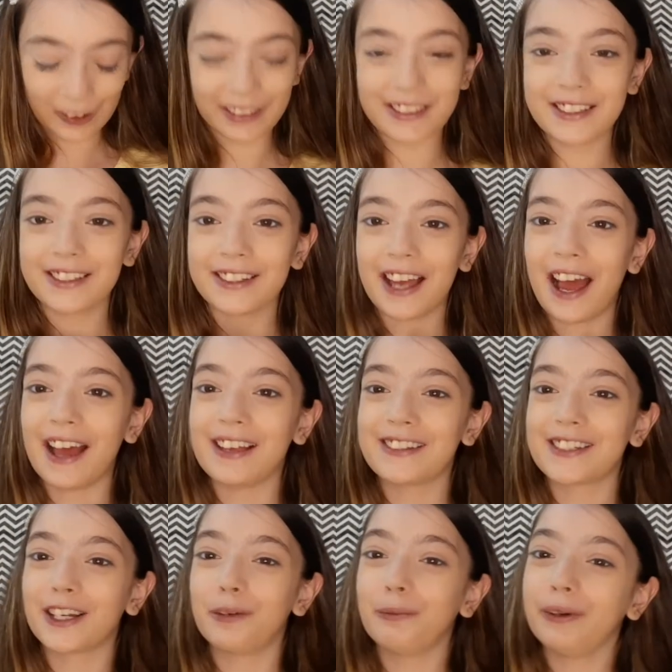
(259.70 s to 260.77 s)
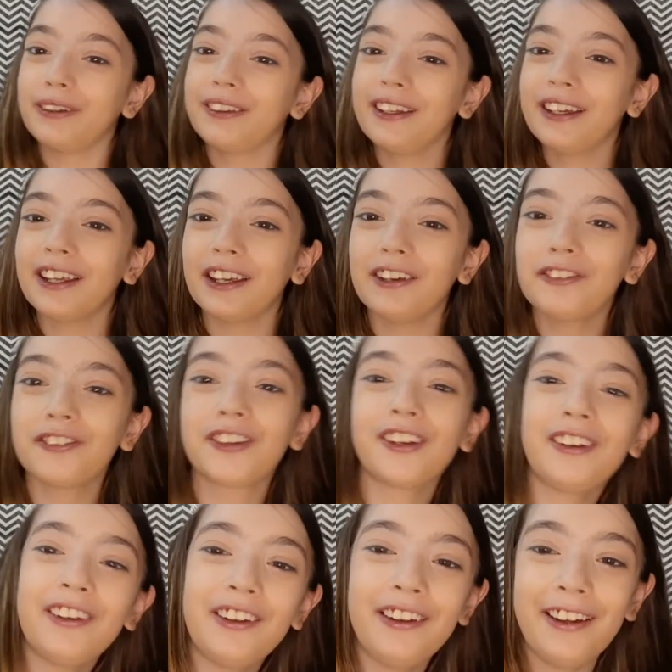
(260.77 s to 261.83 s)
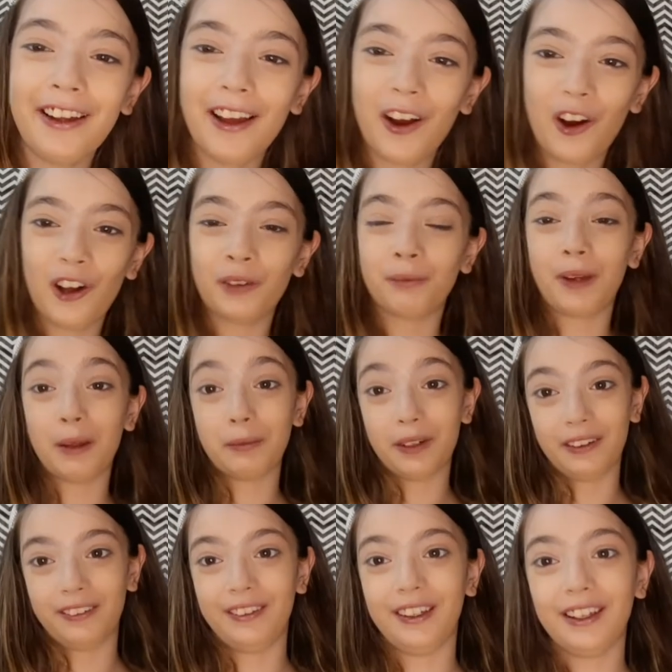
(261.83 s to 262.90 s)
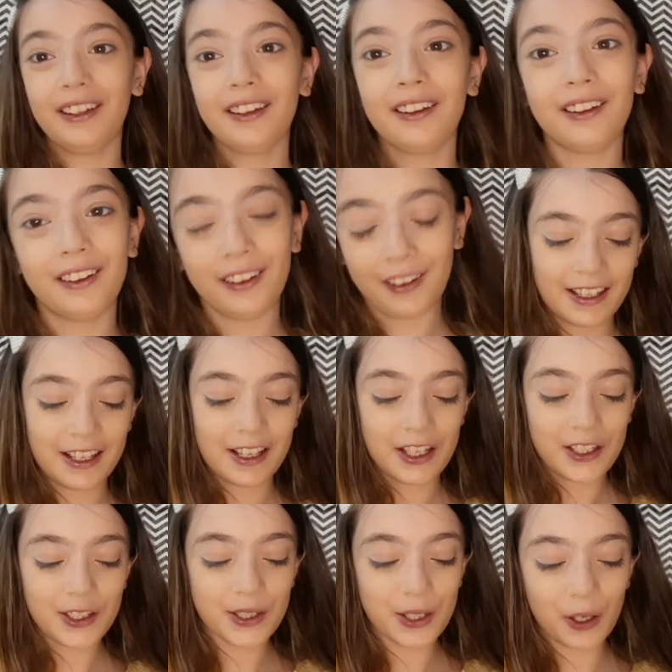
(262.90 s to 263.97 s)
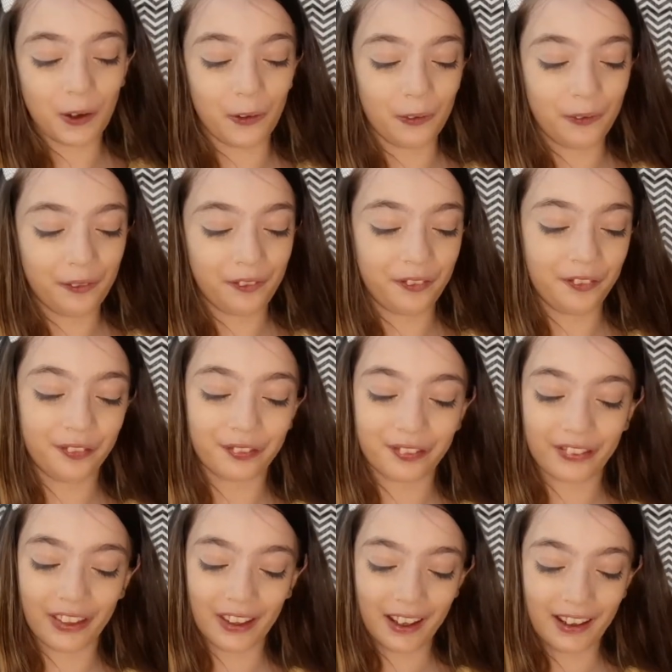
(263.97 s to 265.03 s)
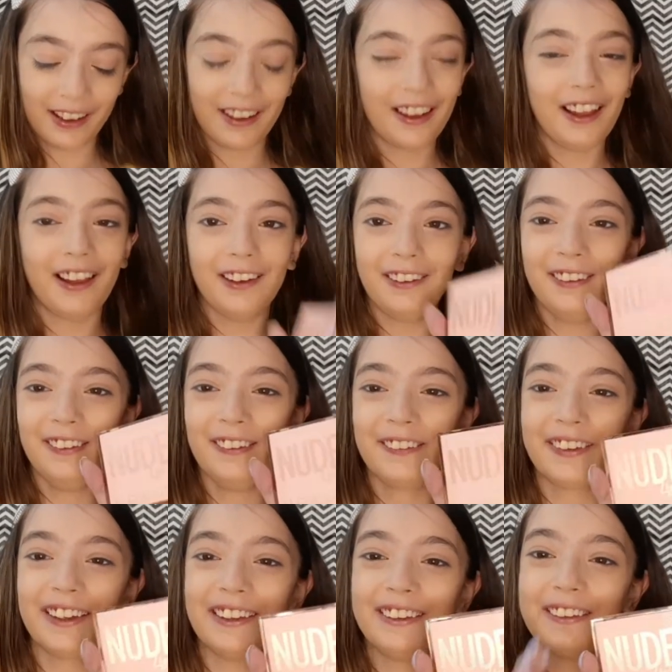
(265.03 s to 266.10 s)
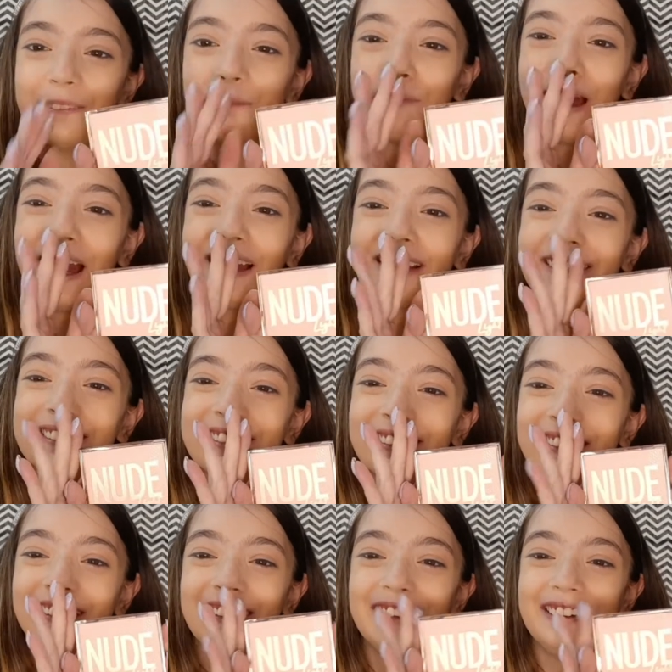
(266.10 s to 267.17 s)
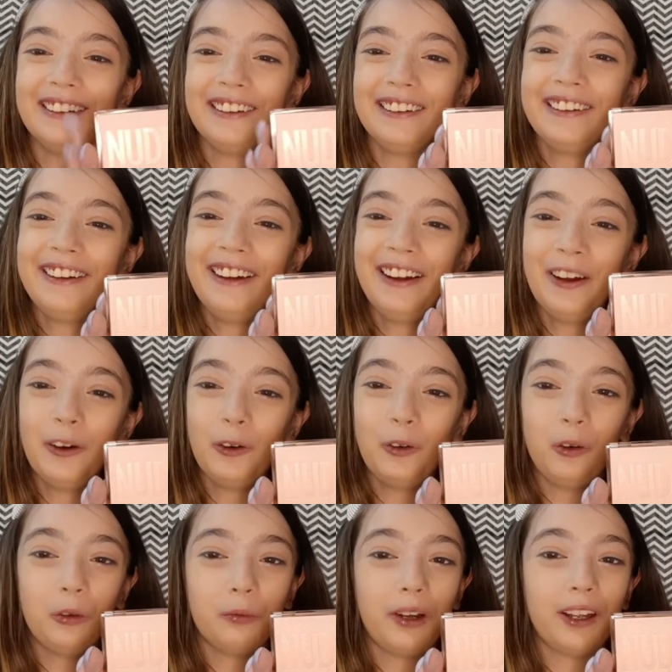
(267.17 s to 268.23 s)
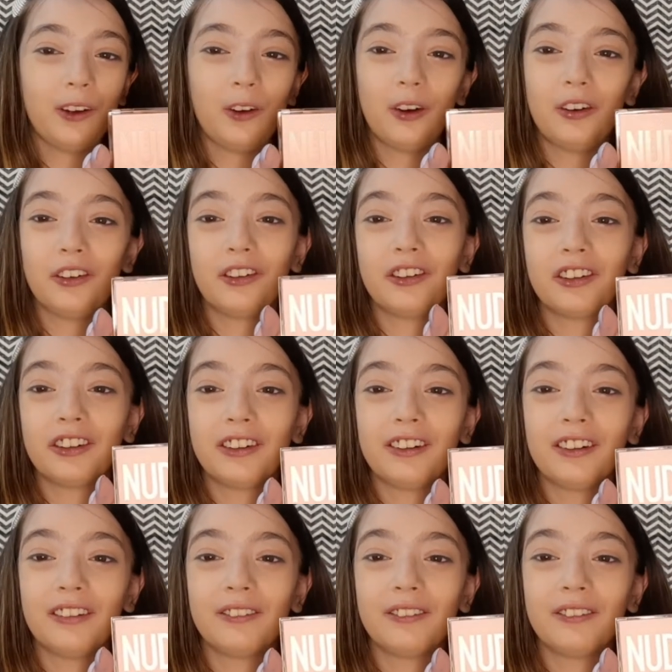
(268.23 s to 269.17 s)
this as a birthday gift on my birthday. So, look at the packaging. Oh my god.